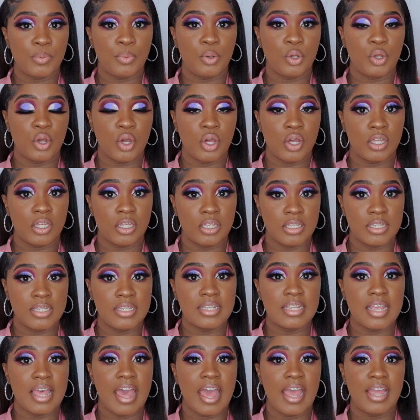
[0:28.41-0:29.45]

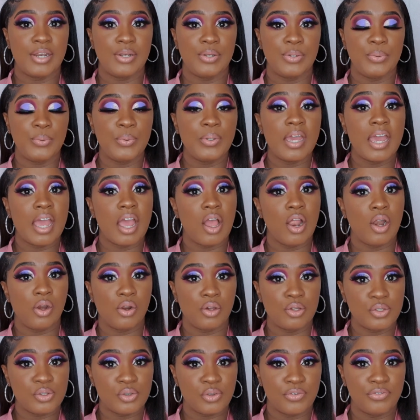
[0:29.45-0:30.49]
because I do get a
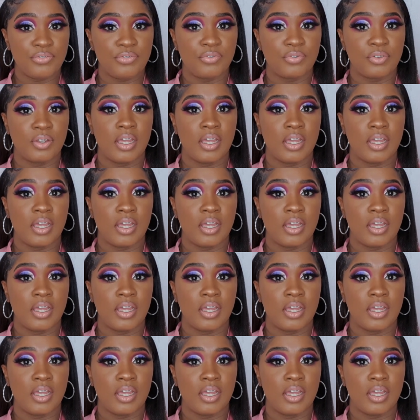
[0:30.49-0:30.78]
lot of